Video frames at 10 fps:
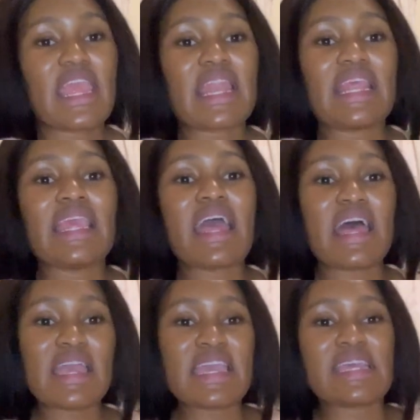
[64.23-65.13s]
in here
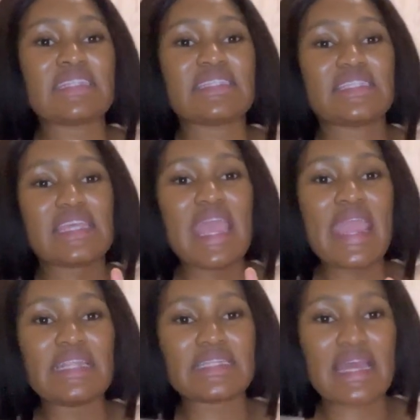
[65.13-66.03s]
it's
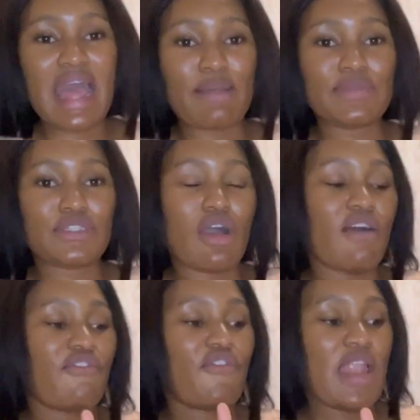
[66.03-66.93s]
8 cups
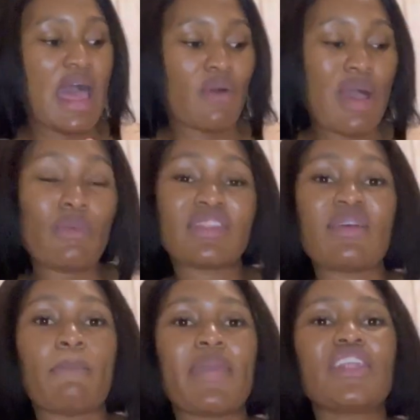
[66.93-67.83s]
of flour with a
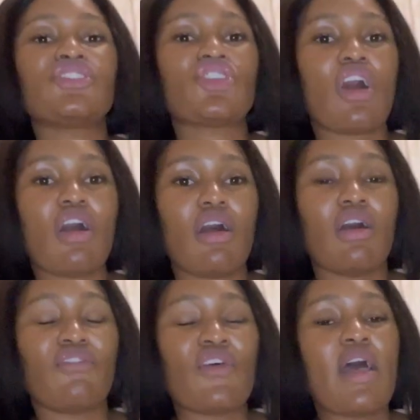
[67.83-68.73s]
pinch
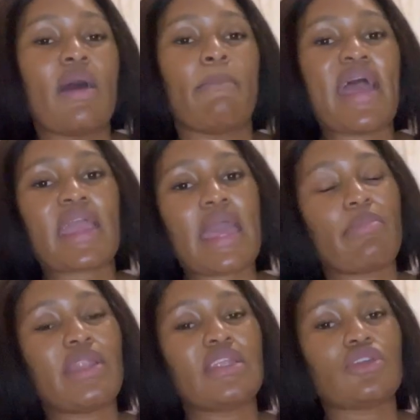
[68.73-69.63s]
of
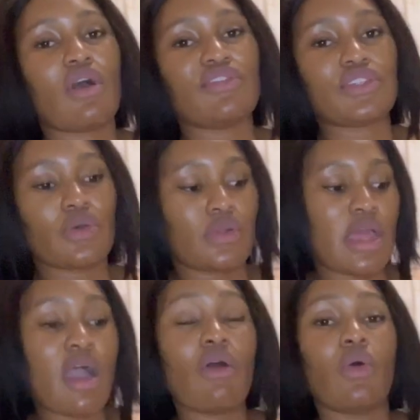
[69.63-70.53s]
bicarbonate of
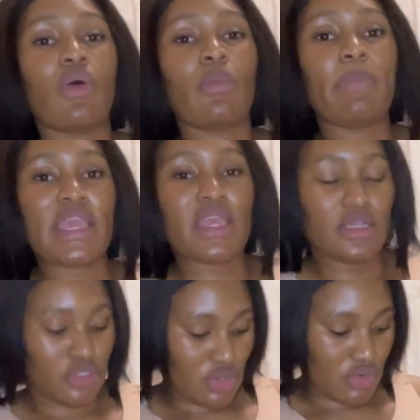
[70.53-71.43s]
soda or baking
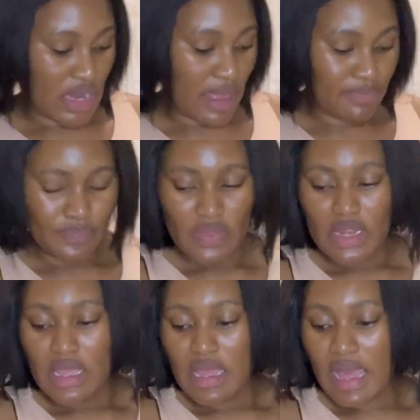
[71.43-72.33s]
soda.
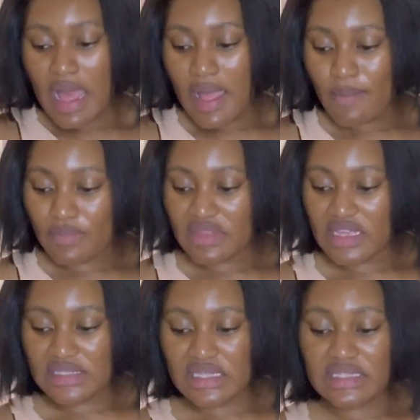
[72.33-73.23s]

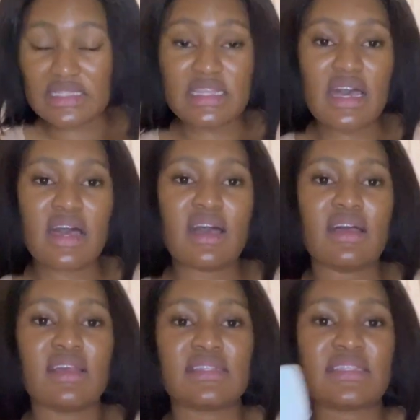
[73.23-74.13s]
This is the
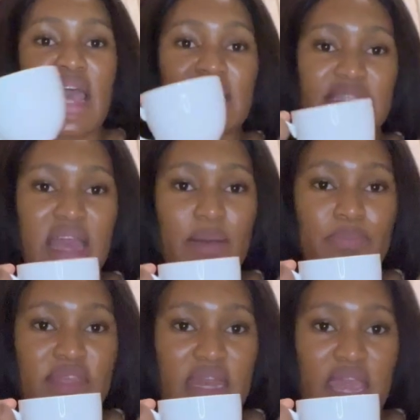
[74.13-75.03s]
size cup
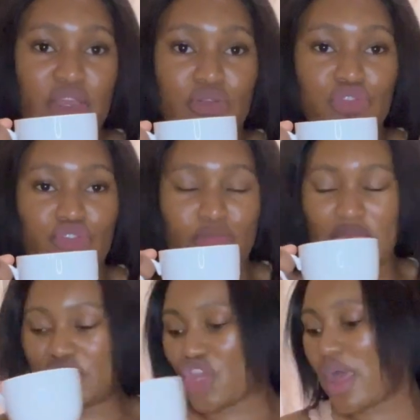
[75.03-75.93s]
that I use to
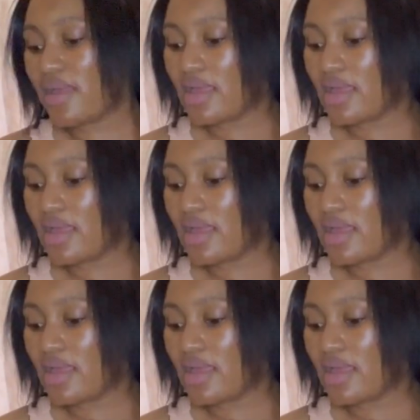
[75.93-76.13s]
measure,